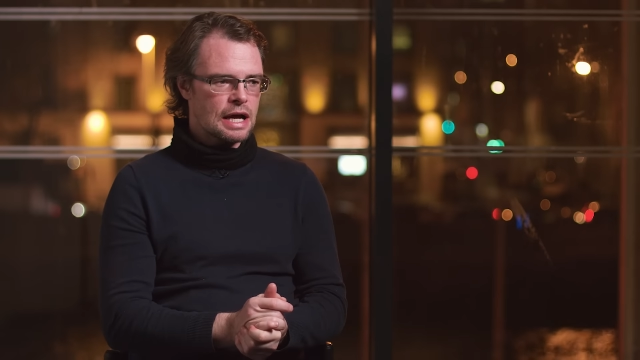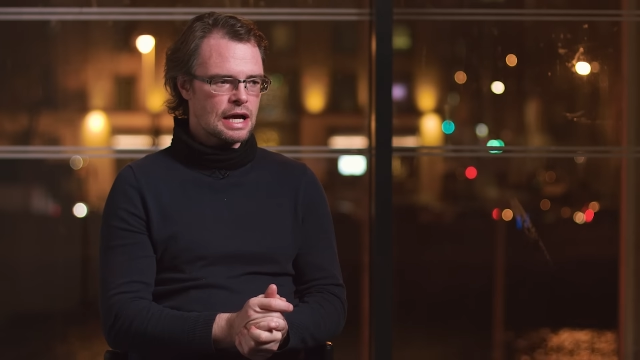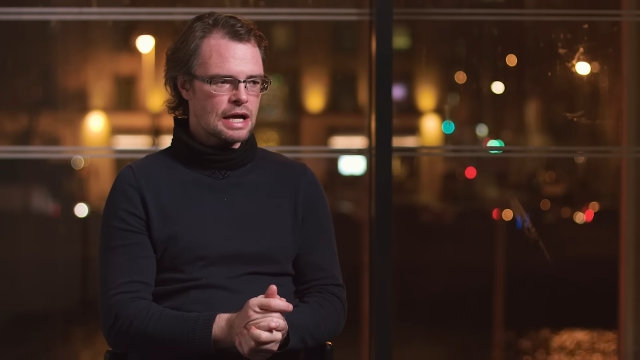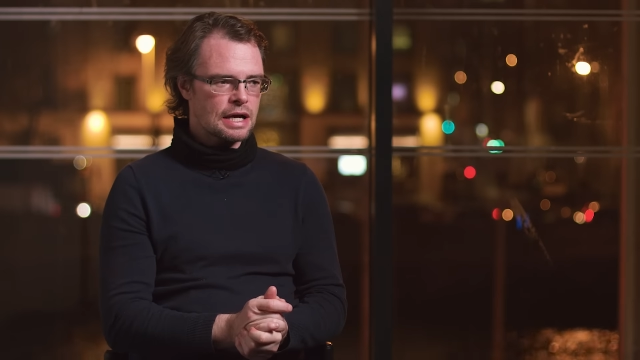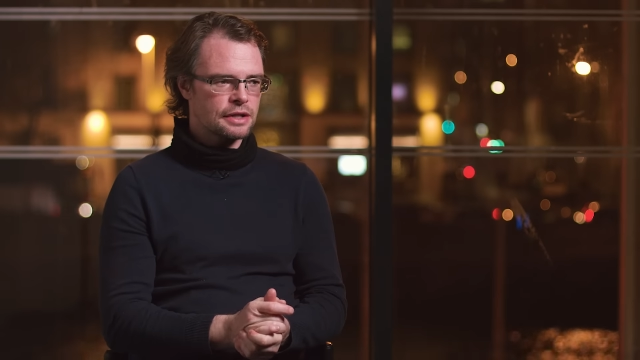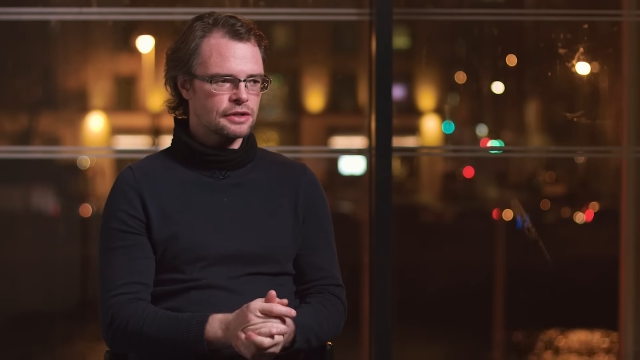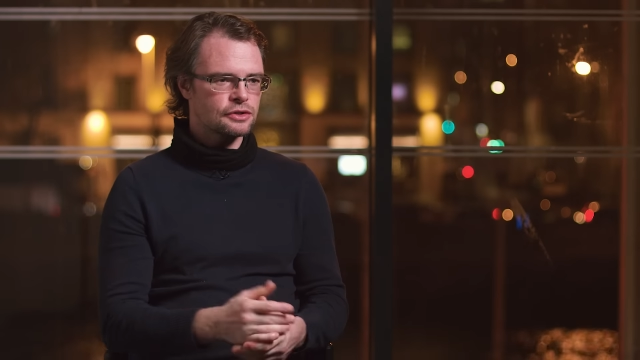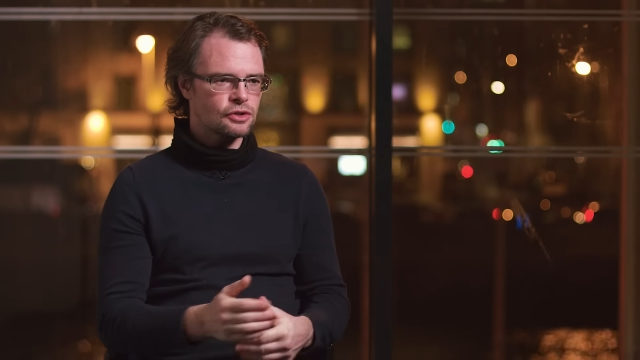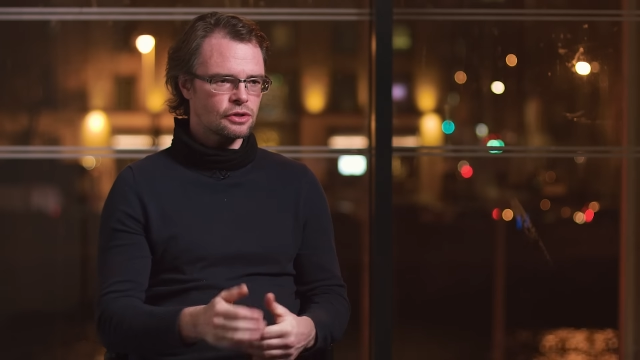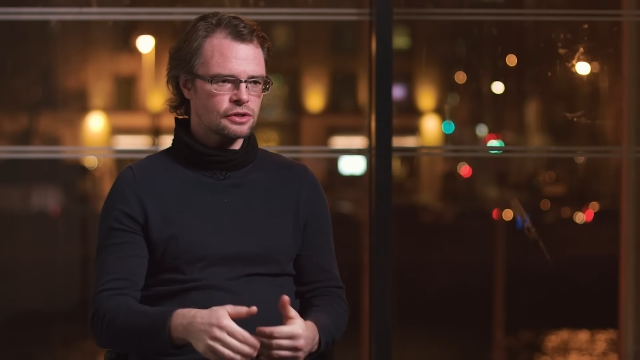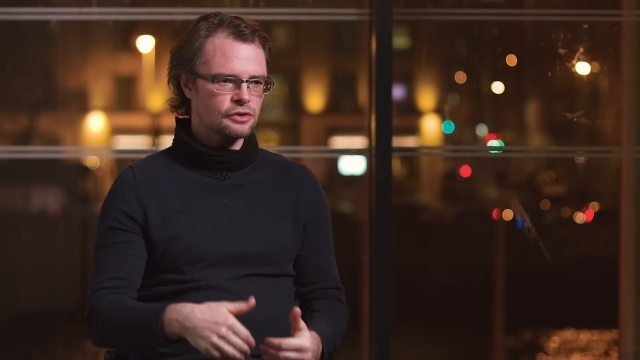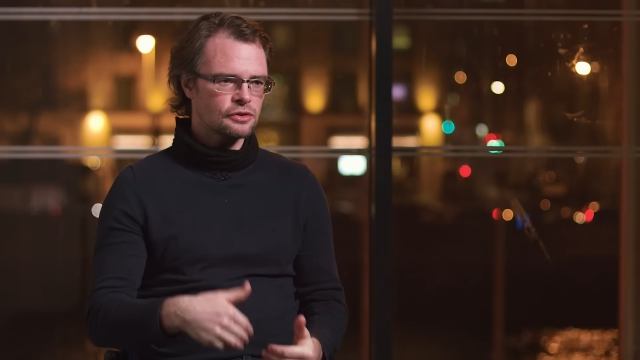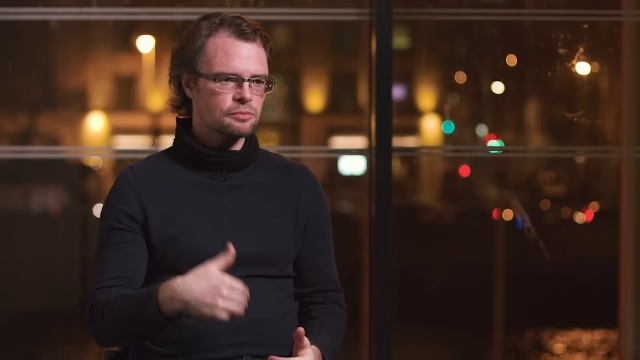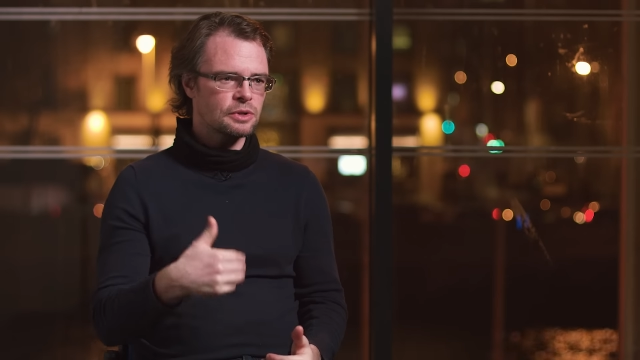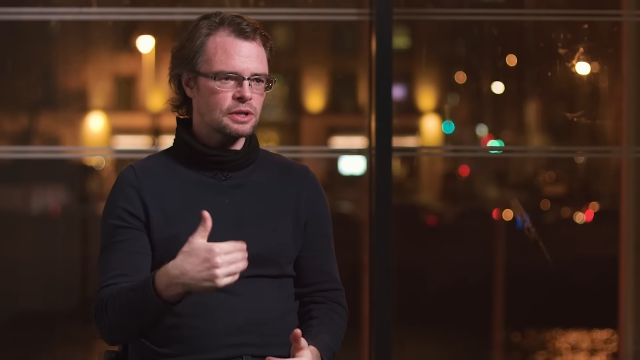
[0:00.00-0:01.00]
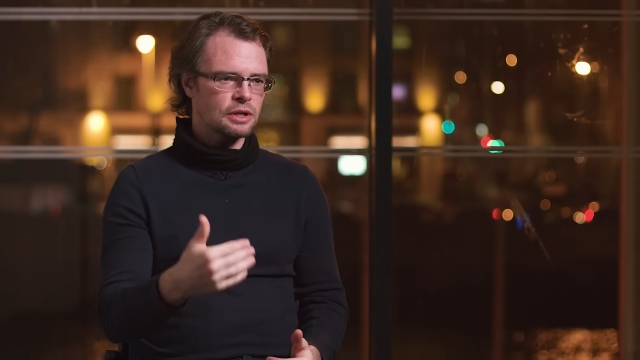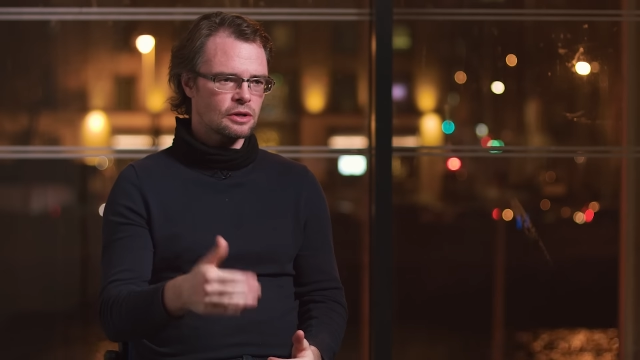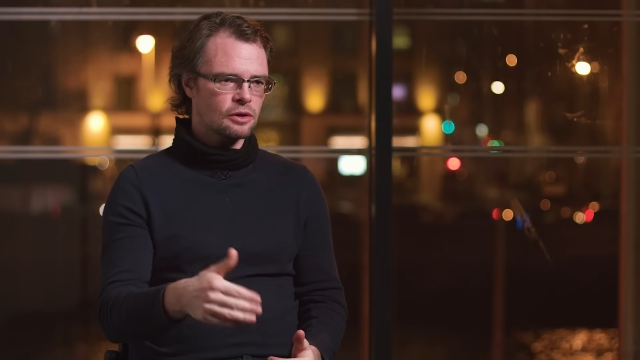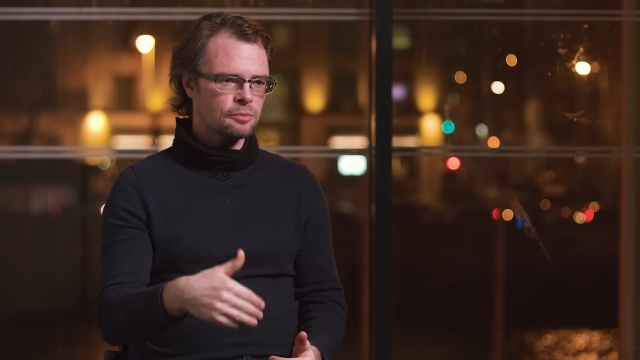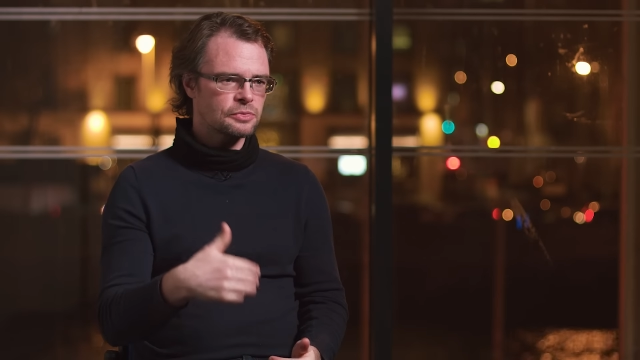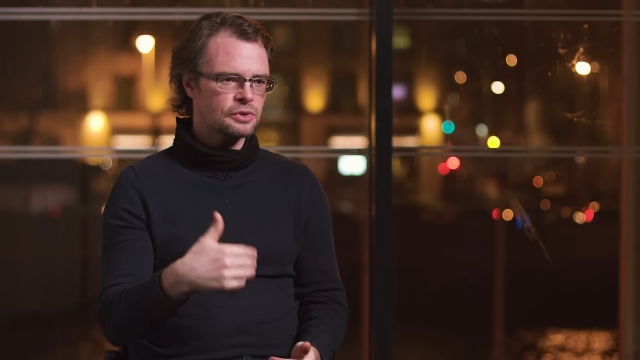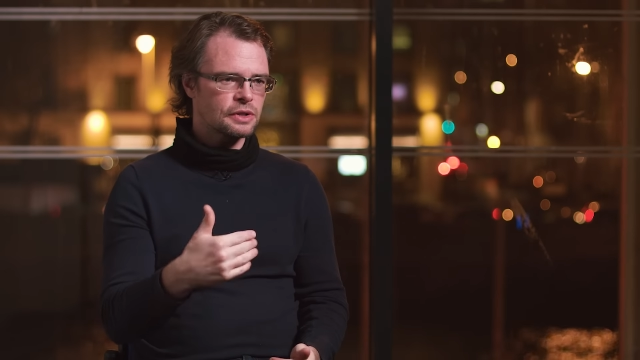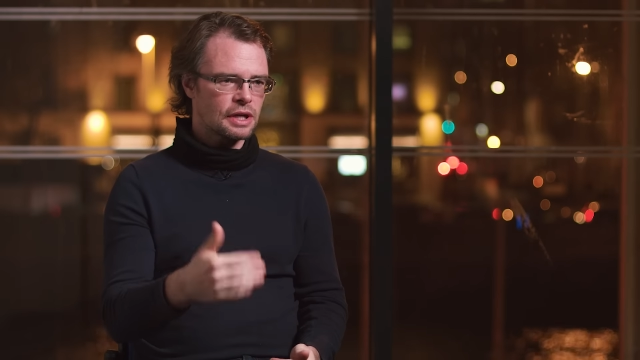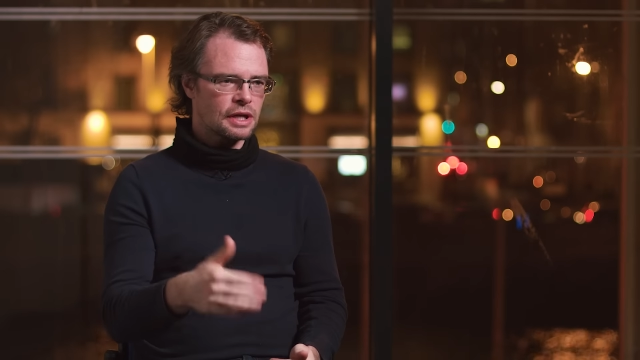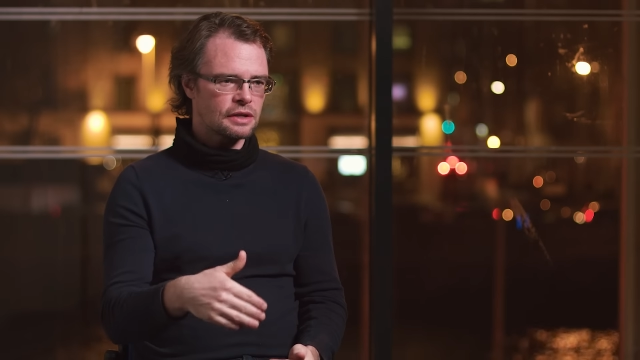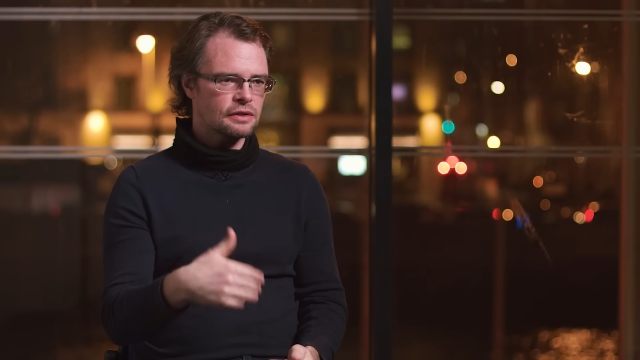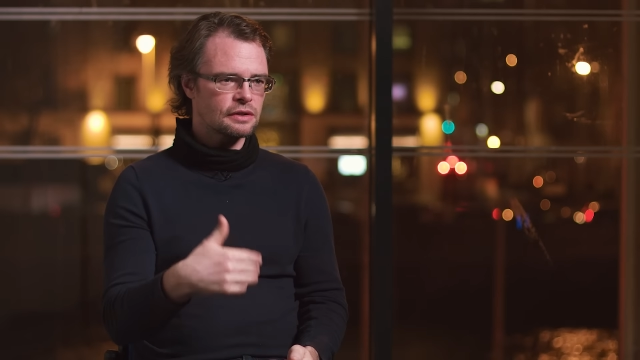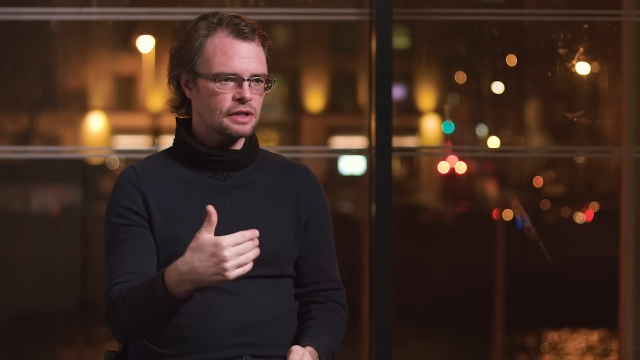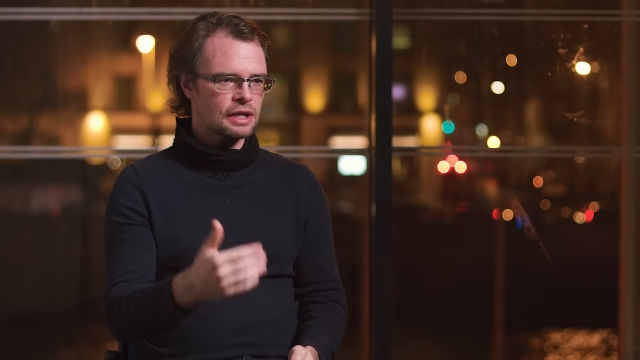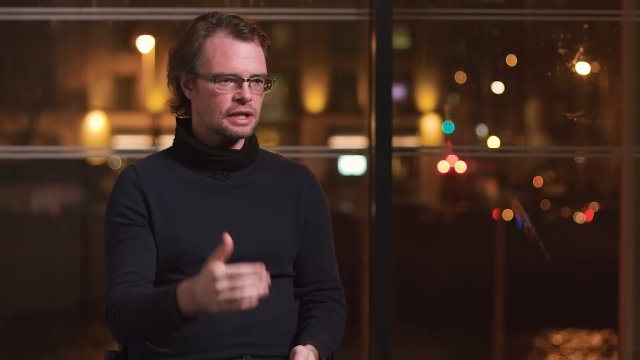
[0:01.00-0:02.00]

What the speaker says: And trying to just be up to date in the